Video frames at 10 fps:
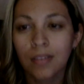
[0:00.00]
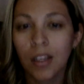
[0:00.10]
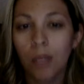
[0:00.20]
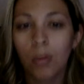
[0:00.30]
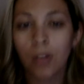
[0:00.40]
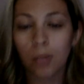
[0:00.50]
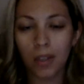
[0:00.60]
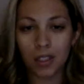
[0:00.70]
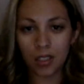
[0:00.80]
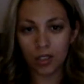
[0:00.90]
I borrow
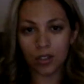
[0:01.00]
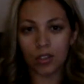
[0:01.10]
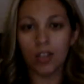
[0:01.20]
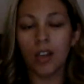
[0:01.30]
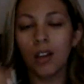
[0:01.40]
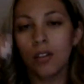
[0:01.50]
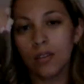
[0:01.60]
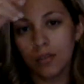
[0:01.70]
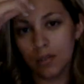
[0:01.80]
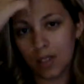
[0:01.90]
my sister's account
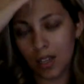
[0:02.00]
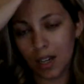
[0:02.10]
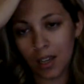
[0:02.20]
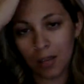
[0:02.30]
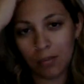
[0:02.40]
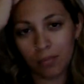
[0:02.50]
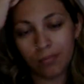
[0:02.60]
and I